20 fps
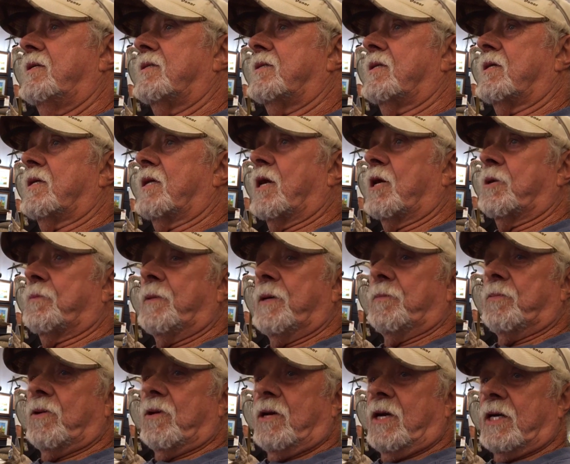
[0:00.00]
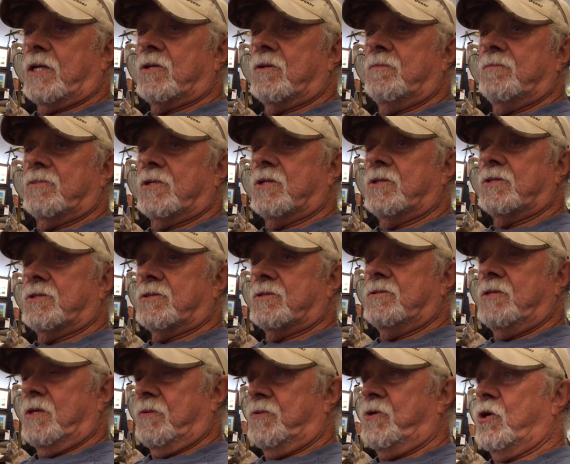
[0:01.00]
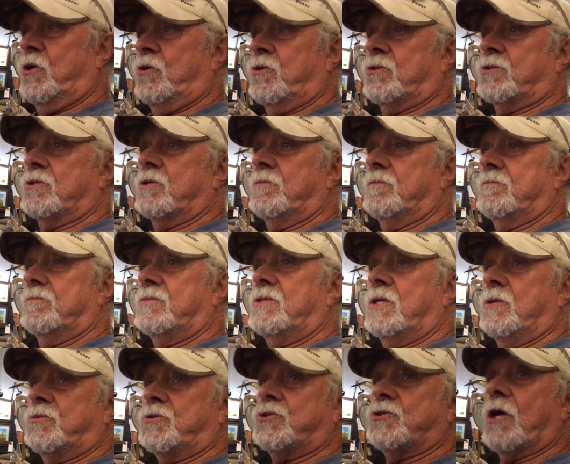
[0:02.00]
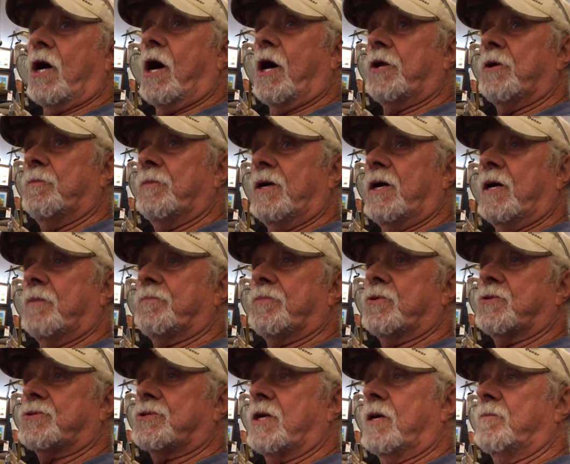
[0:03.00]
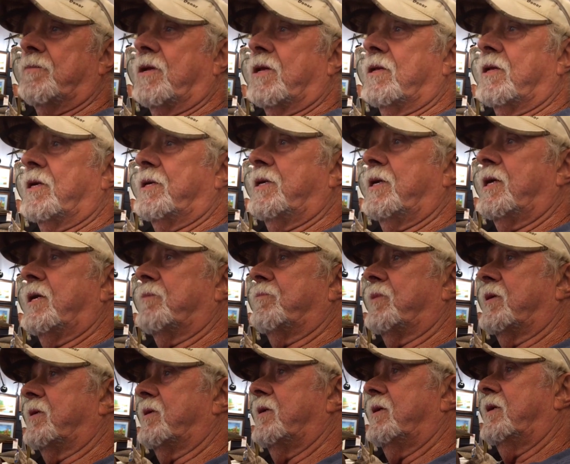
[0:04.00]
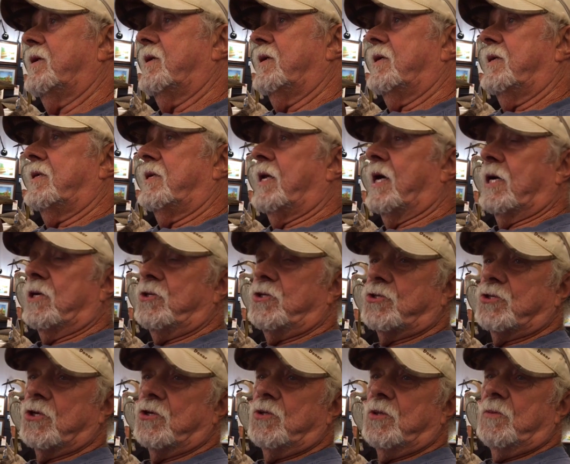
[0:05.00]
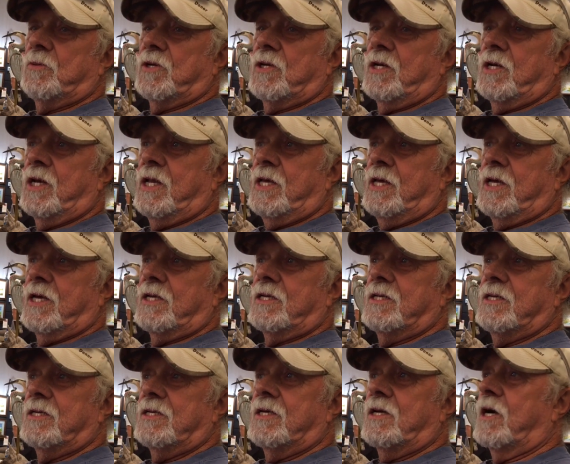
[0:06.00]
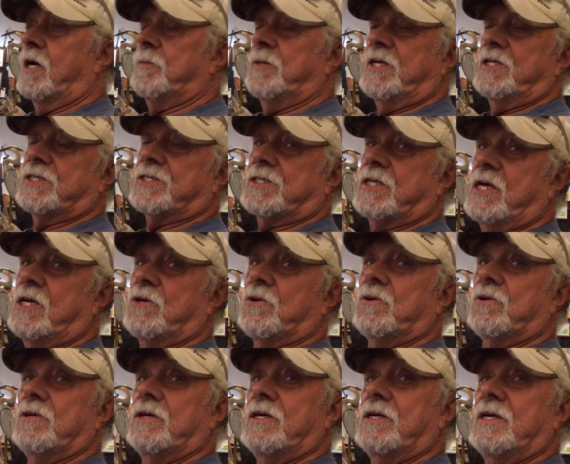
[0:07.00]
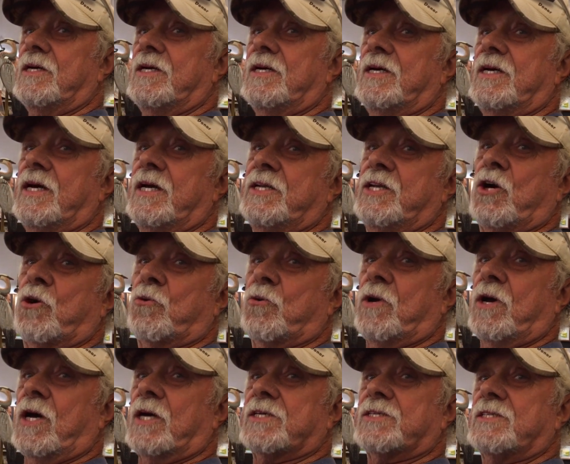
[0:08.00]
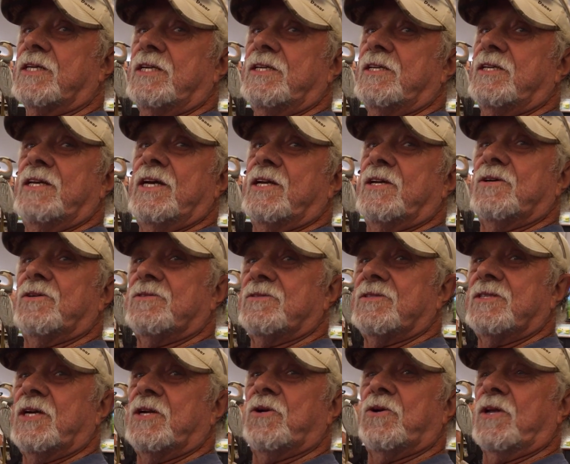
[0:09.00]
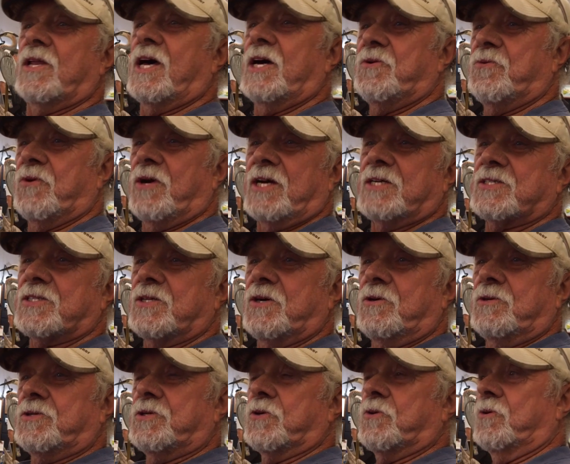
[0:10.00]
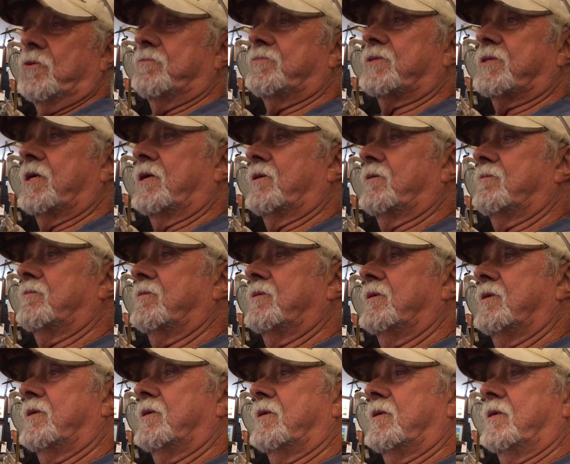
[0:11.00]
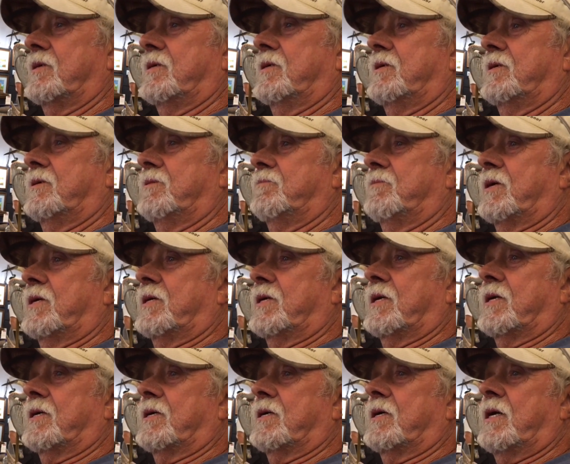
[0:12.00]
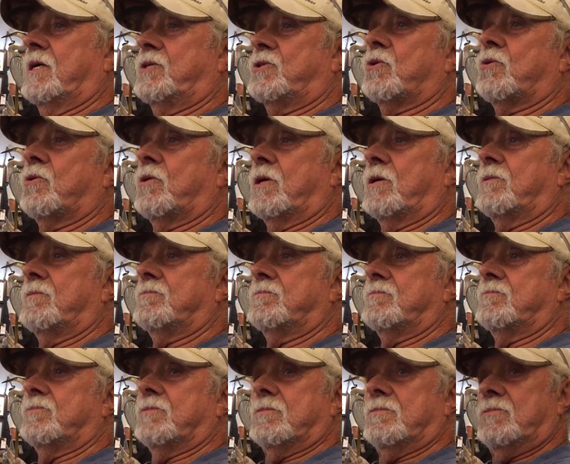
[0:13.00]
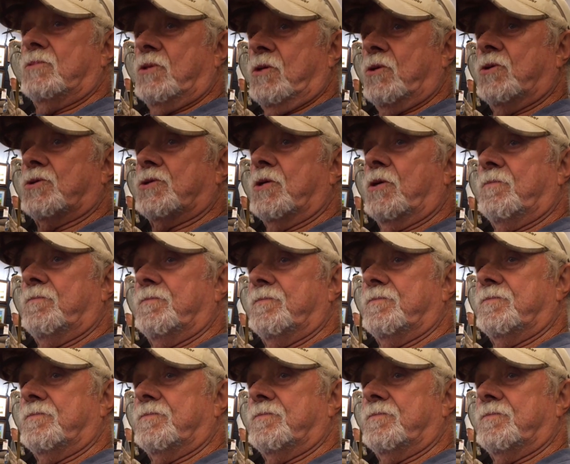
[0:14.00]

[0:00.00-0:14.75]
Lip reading: a lot of people like them because you've used them, you've shot them up or something like that. But now you shoot them with steel, and they'll rust, and they don't like rust onto them. So. But I enjoy using them.